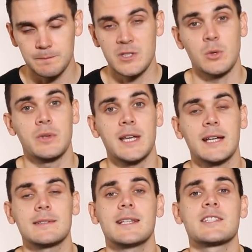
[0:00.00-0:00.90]
So with
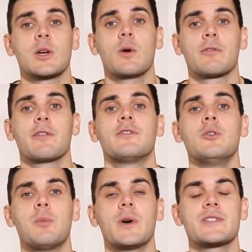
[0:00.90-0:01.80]
that, let's go over a few
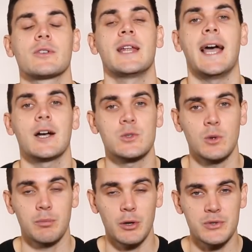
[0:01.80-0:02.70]
points on how to
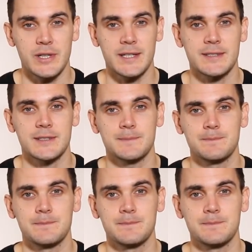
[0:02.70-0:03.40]
approach this.